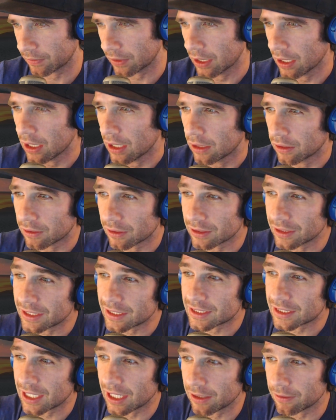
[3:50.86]
If there are at
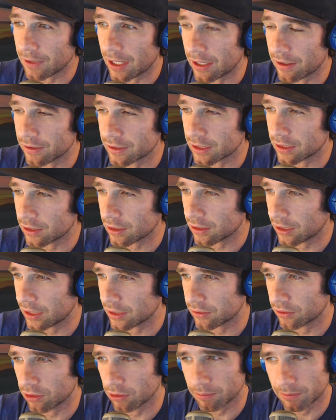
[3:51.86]
least 10 riders in a
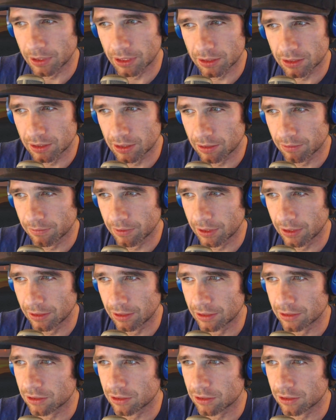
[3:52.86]
class, nope, that's not right.